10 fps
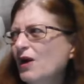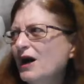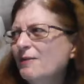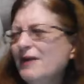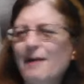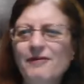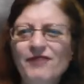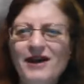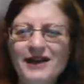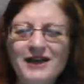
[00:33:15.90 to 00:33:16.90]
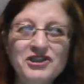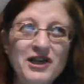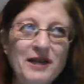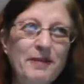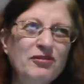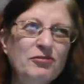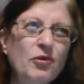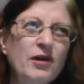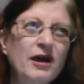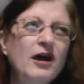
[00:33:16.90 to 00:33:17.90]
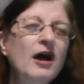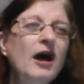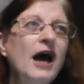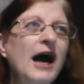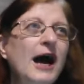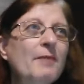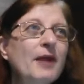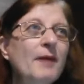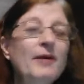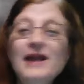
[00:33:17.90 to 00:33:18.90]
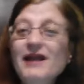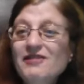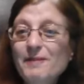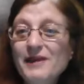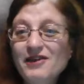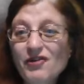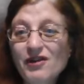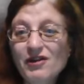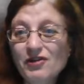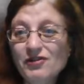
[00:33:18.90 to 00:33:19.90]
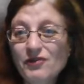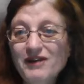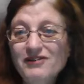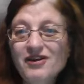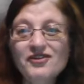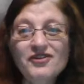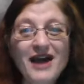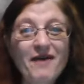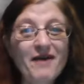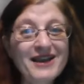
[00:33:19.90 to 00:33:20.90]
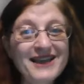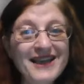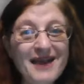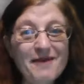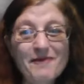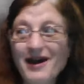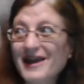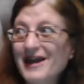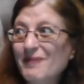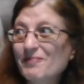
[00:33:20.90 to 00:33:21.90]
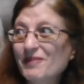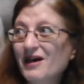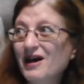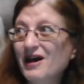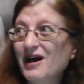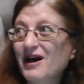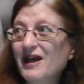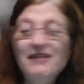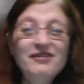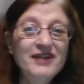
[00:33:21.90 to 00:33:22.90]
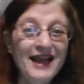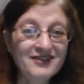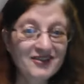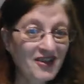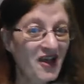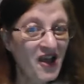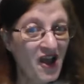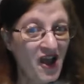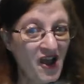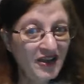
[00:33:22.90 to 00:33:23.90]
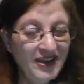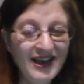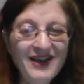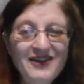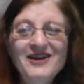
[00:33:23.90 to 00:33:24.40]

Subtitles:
camper van, actually a bit smaller, but yes, I've been doing a lot of research on how I can get my internet, you know,